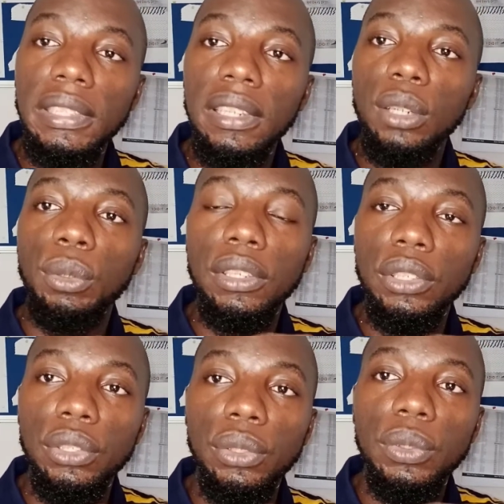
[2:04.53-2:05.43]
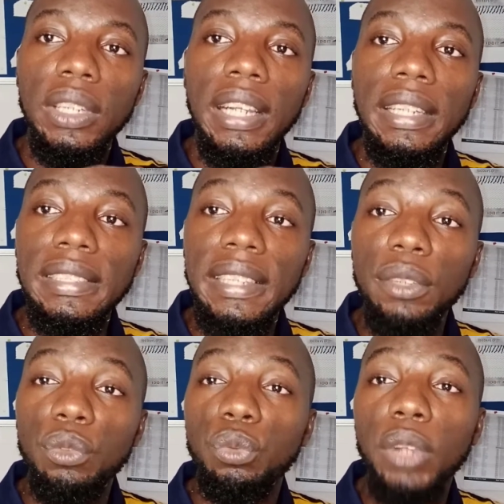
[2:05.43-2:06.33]
thing that I want to do, is there
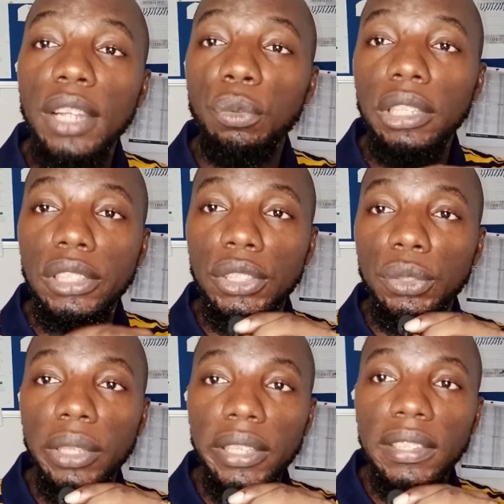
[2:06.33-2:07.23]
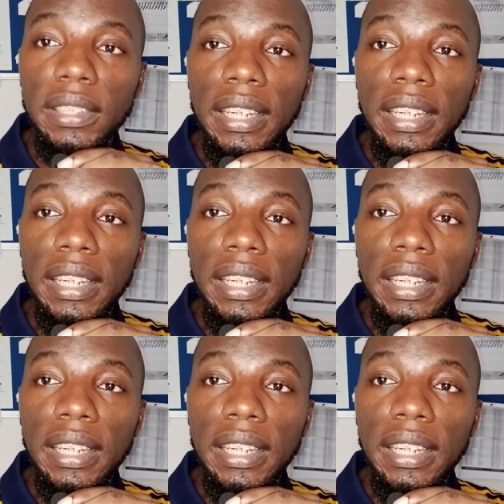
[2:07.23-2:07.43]
a right way to do it?